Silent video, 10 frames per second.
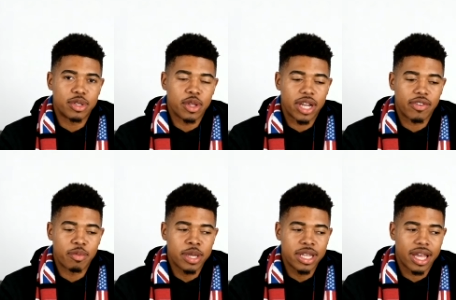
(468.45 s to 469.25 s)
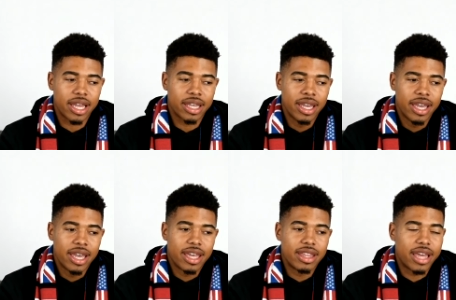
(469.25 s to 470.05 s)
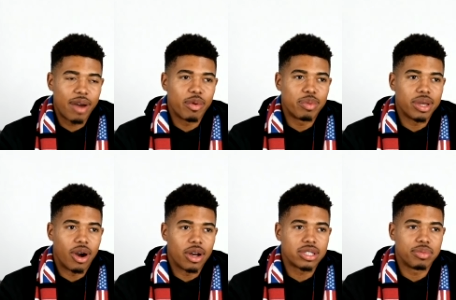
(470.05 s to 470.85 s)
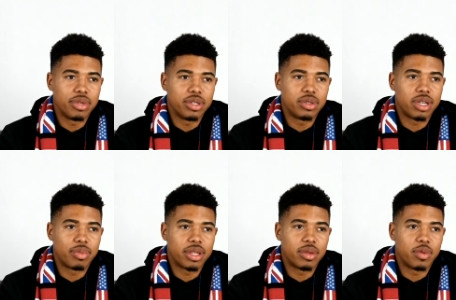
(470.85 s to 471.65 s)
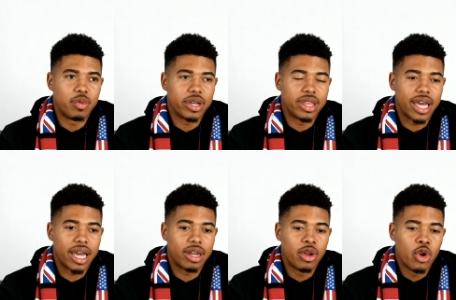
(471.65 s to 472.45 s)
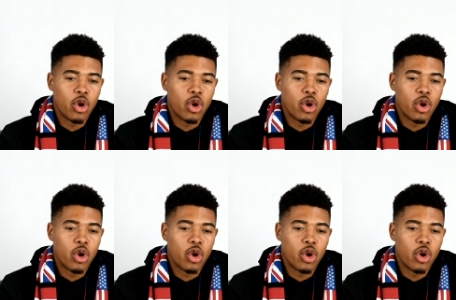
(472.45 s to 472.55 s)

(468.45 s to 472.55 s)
So like for me, like that would be awesome to do something with that.